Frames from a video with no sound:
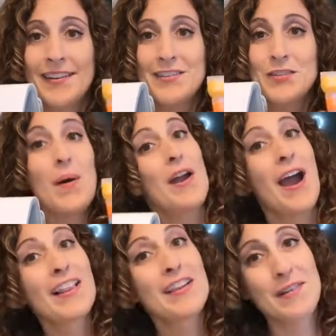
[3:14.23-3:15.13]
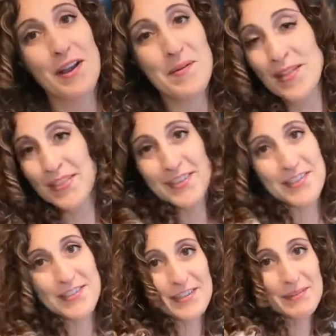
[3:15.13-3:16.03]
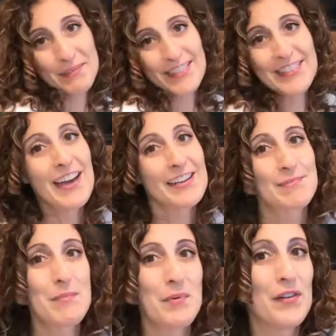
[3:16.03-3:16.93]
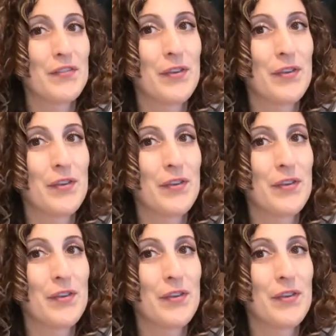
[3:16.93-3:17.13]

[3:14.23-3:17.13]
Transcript: So I highly recommend this system and that is my point of